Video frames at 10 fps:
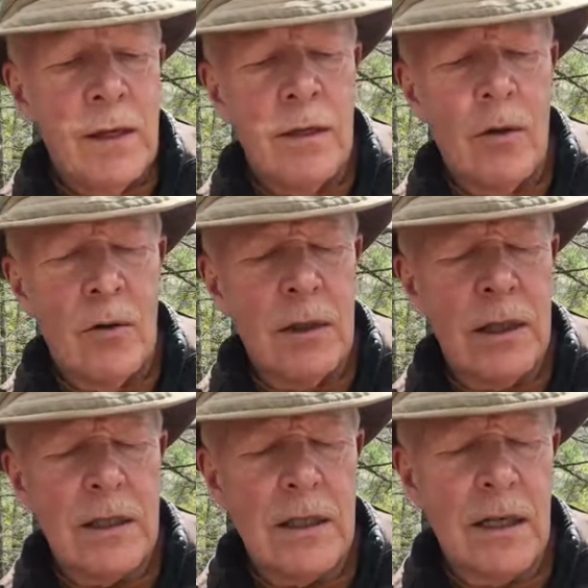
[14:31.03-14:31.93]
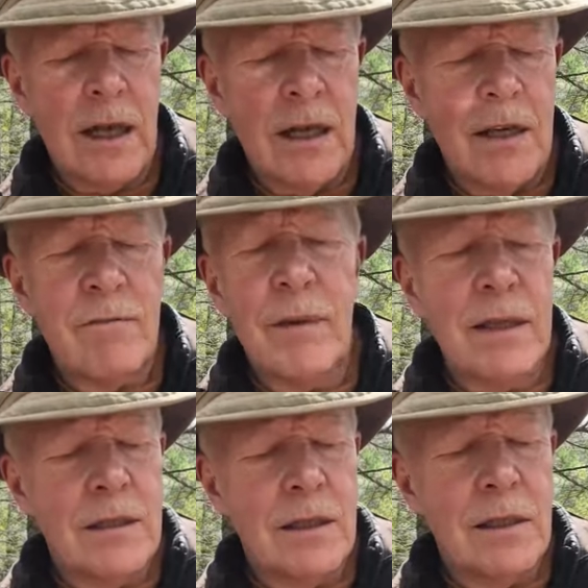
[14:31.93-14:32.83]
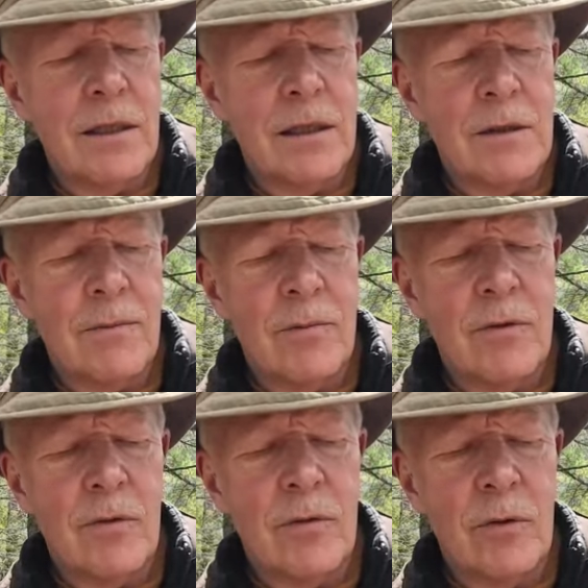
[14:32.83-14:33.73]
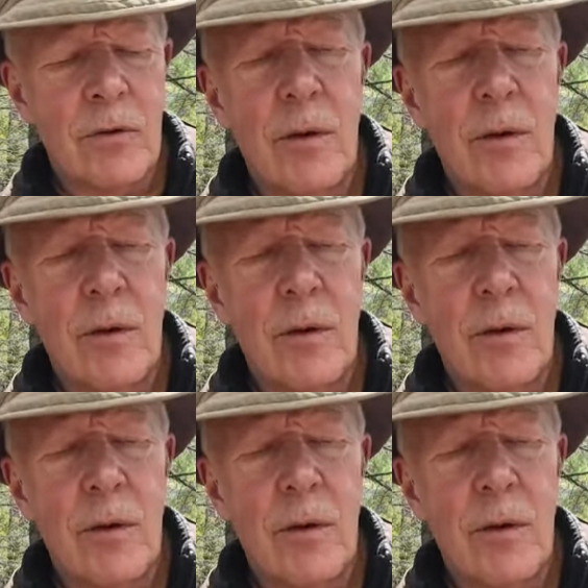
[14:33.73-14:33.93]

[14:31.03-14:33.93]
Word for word: You know, like I said, I have maintained this through